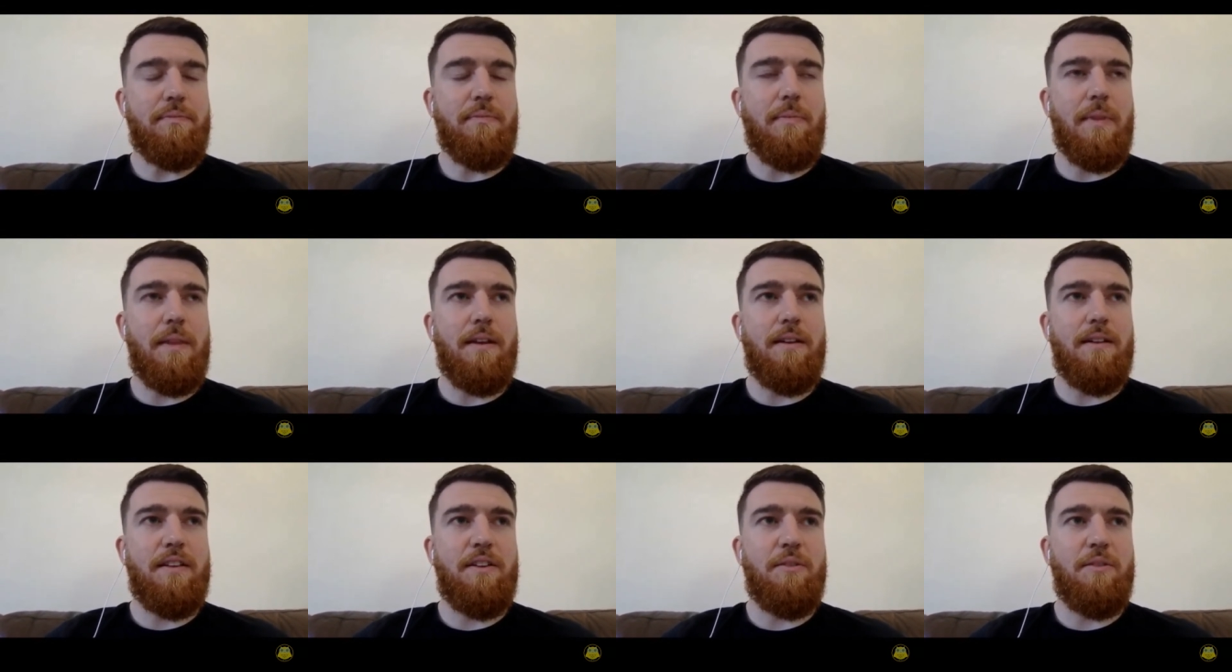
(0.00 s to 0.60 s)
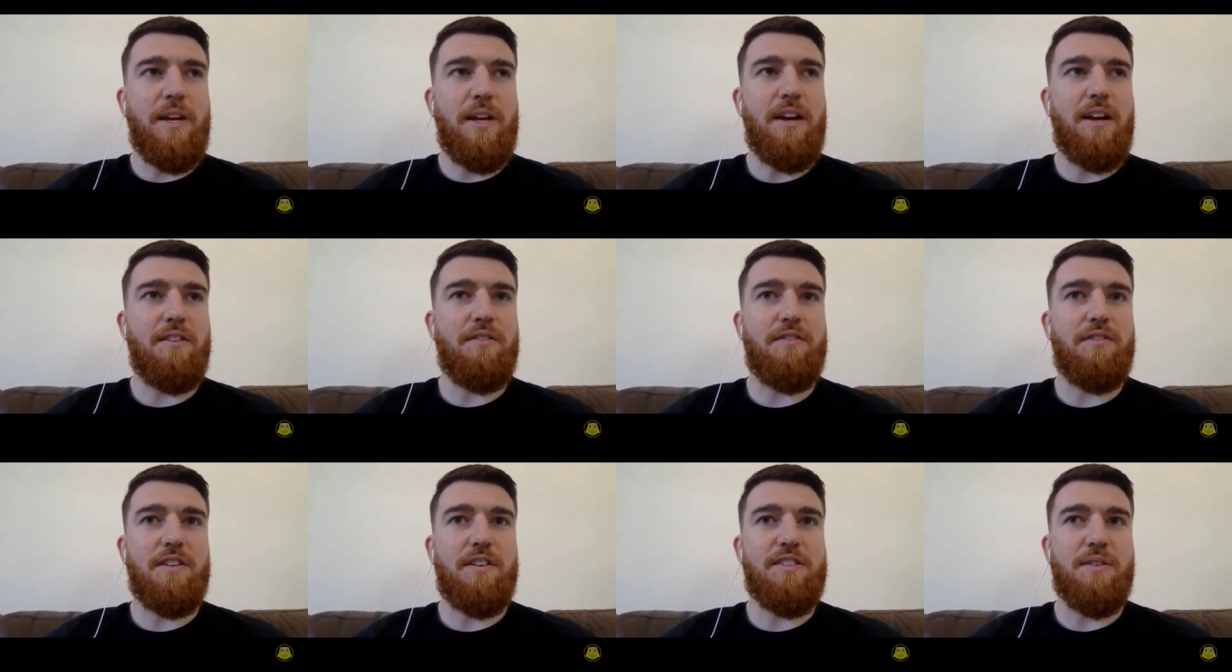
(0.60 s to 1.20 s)
you may have
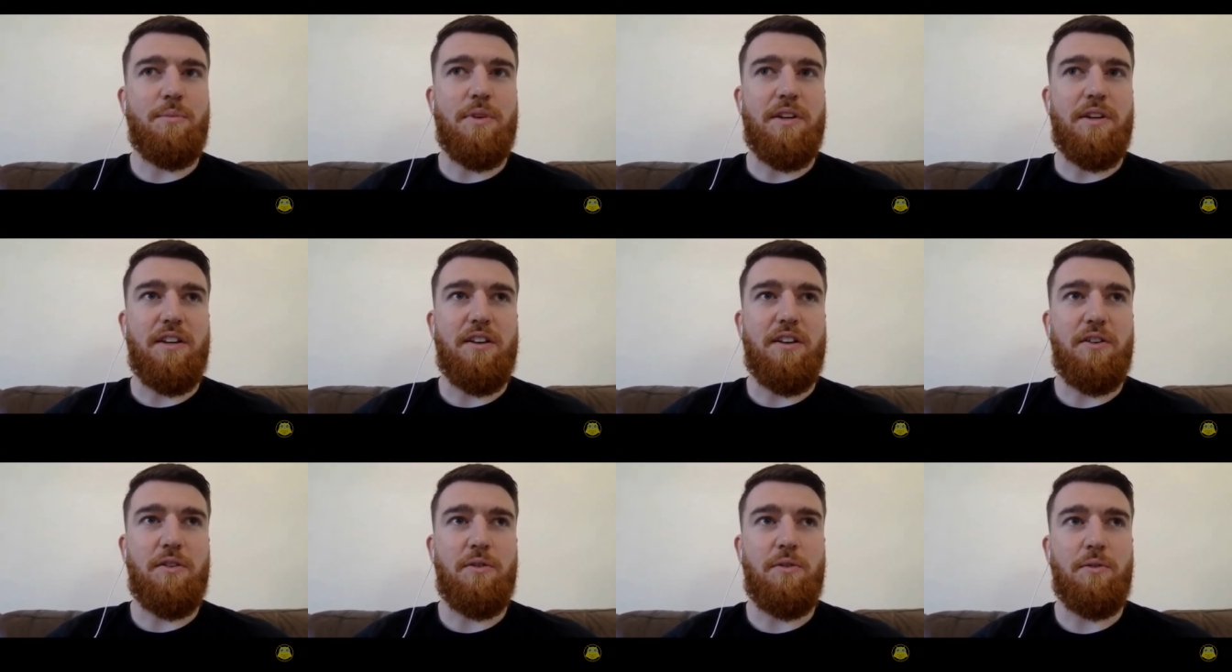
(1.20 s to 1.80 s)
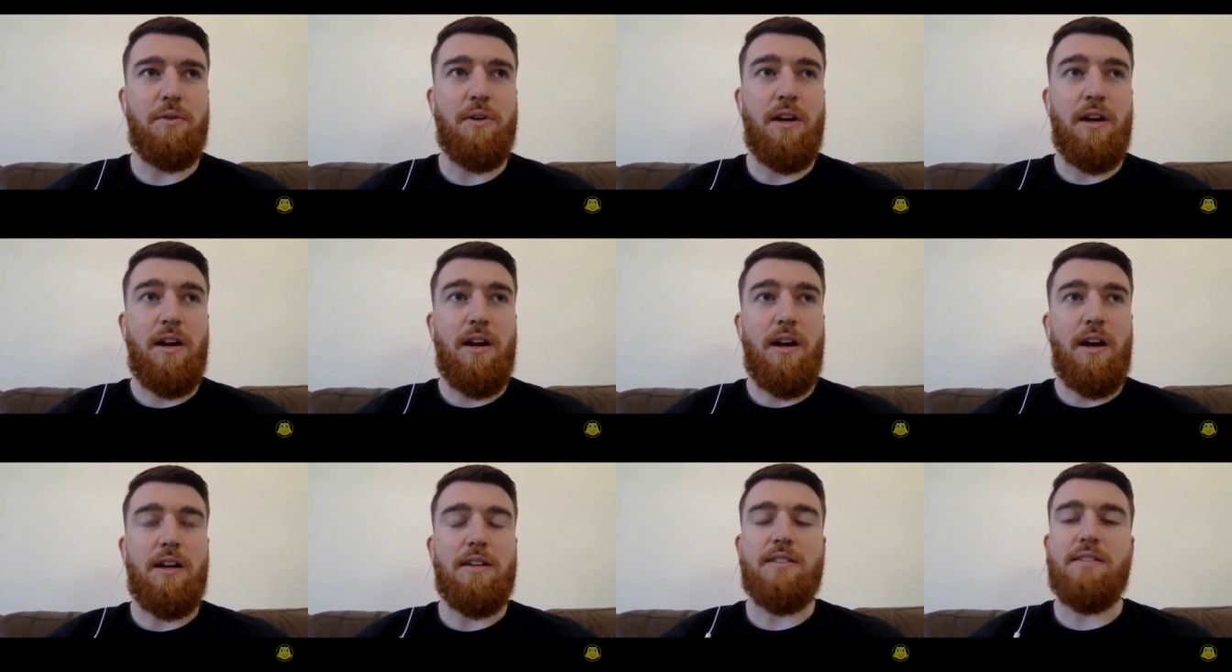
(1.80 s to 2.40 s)
somebody who
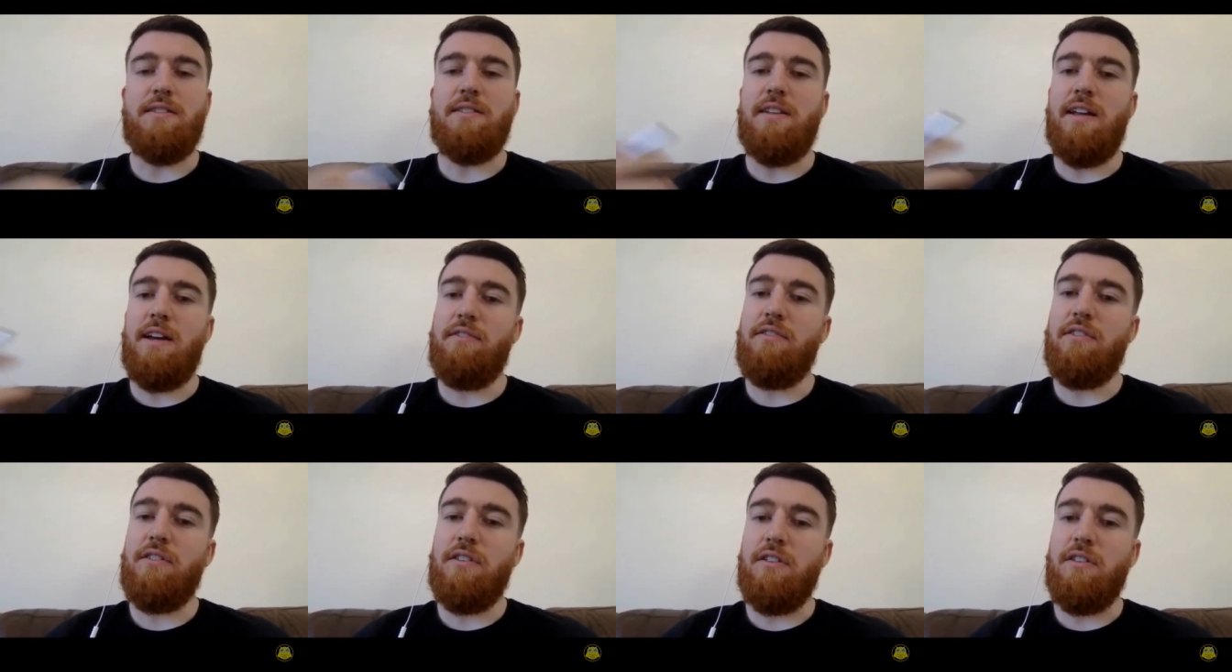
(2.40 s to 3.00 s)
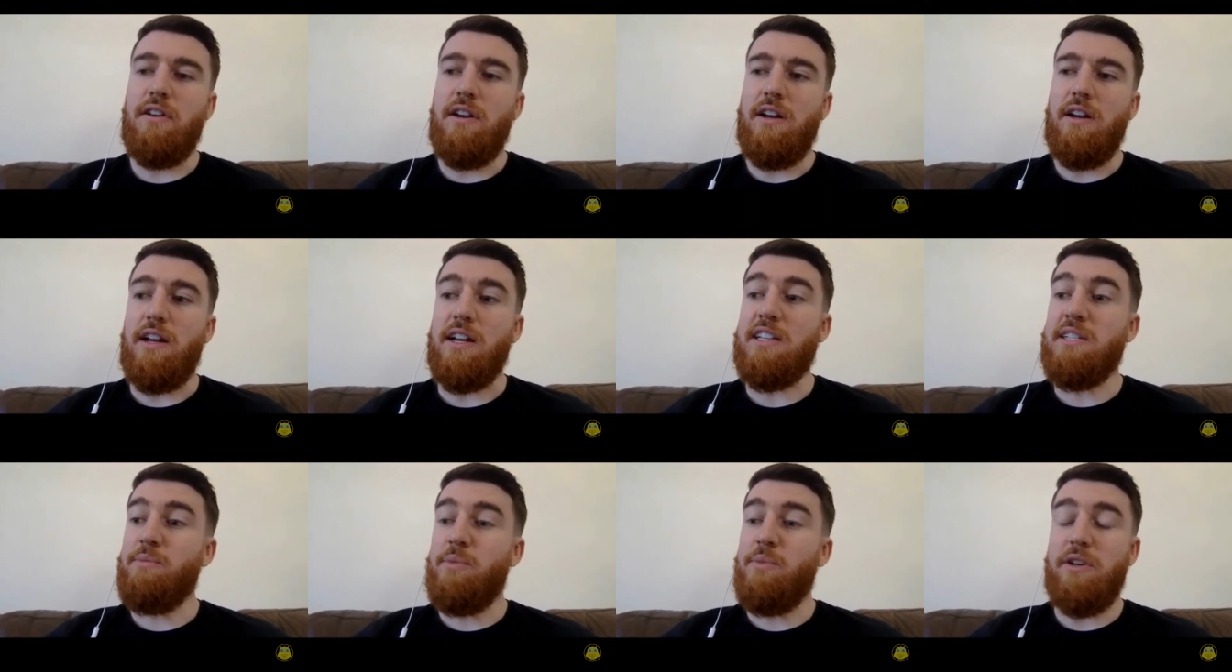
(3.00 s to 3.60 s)
has never
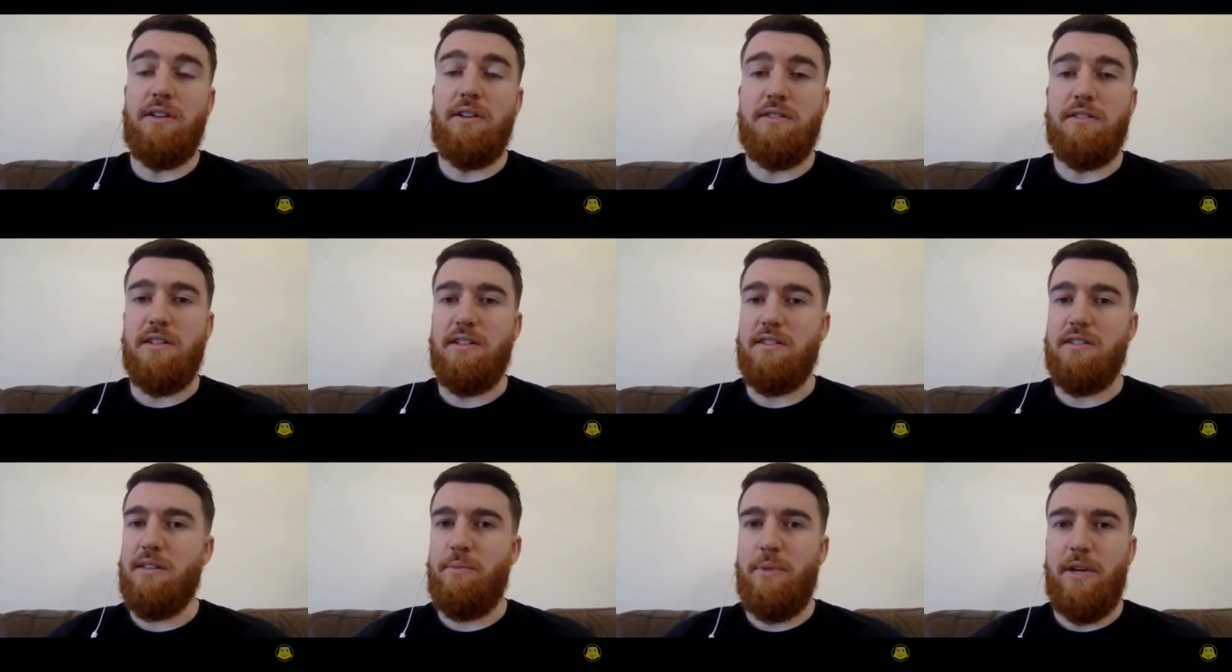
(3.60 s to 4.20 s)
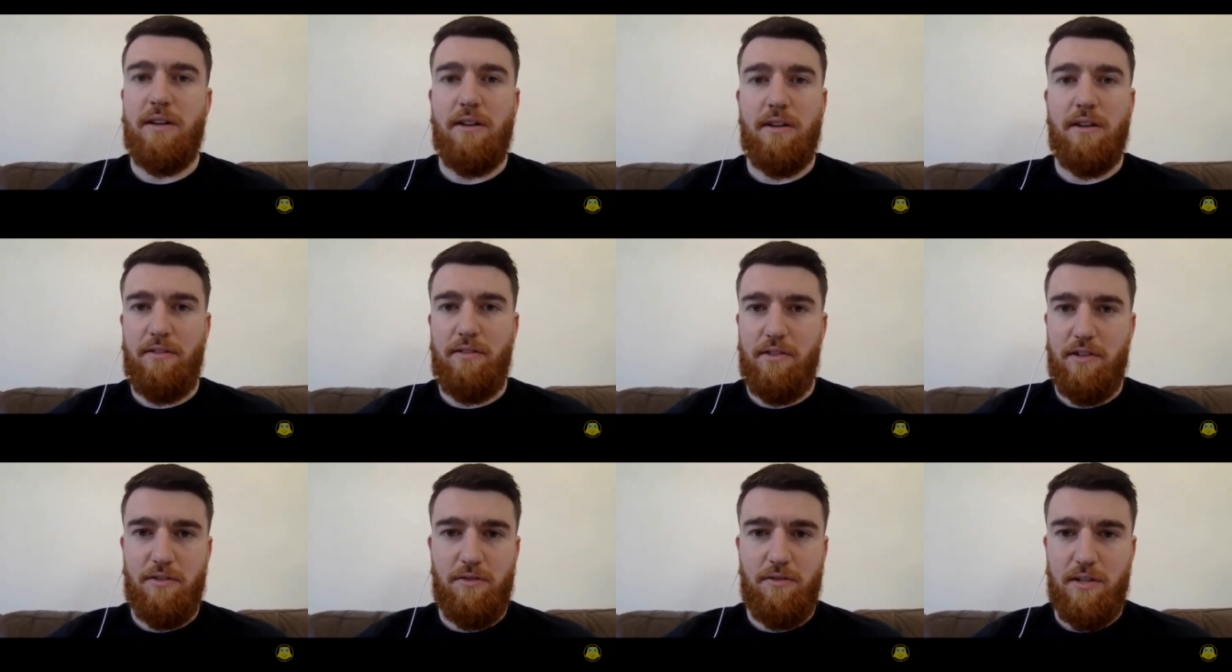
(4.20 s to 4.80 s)
experienced this, they may
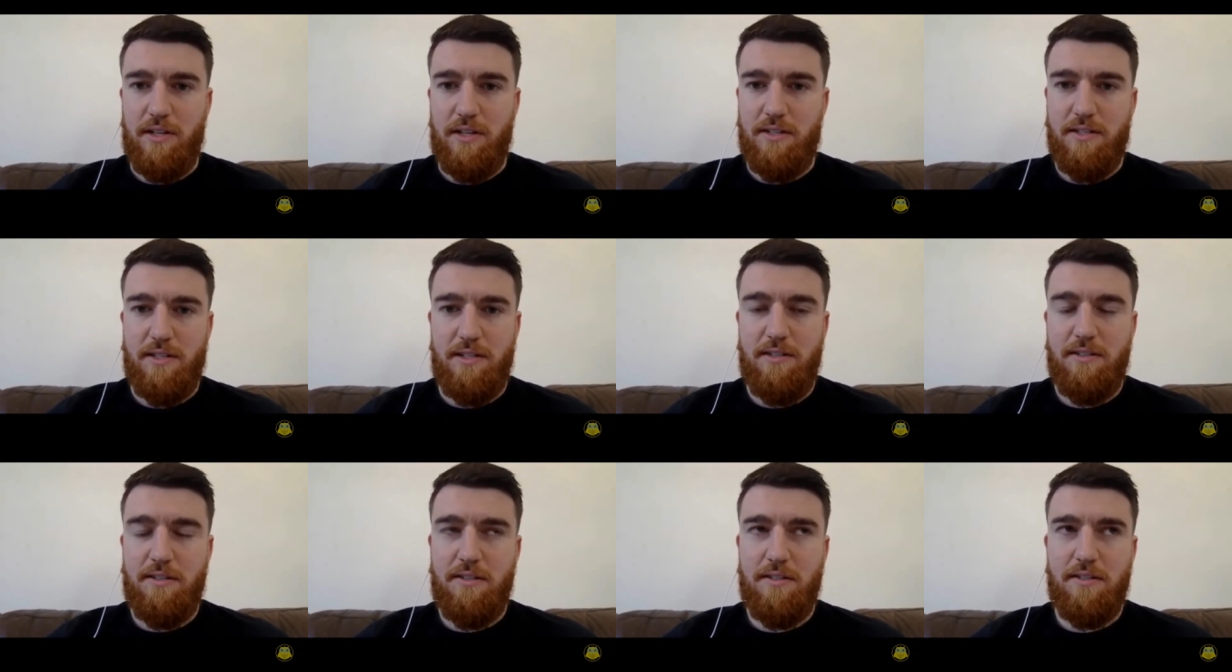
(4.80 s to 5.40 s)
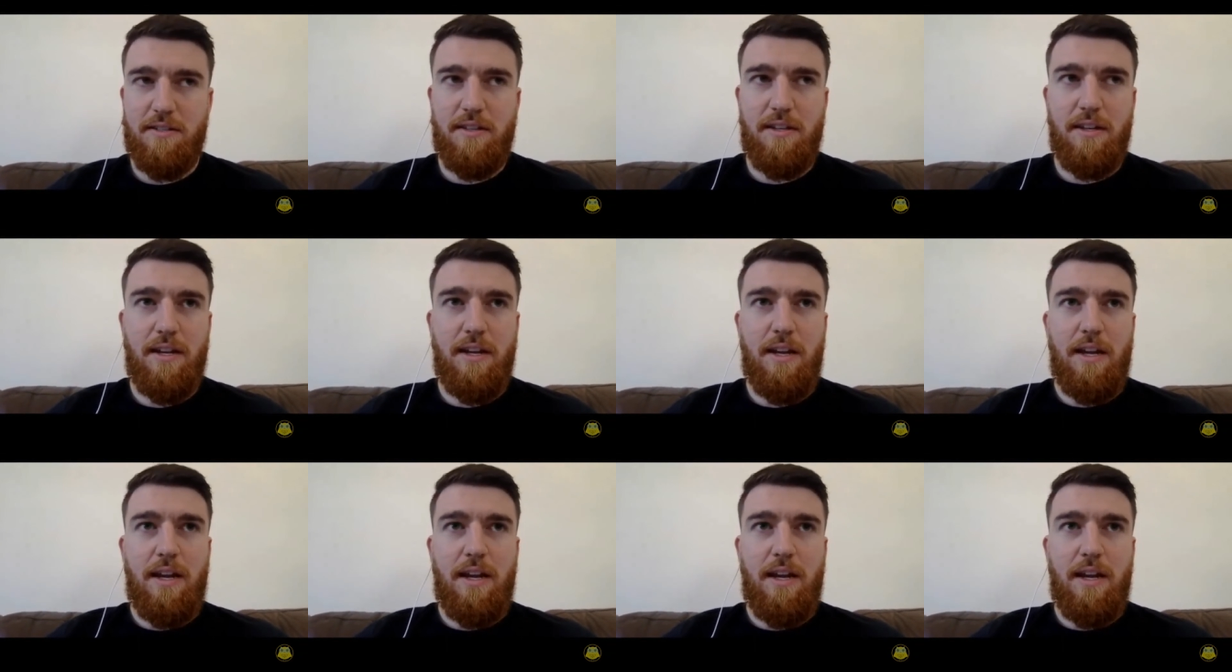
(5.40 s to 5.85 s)
not even know it exists,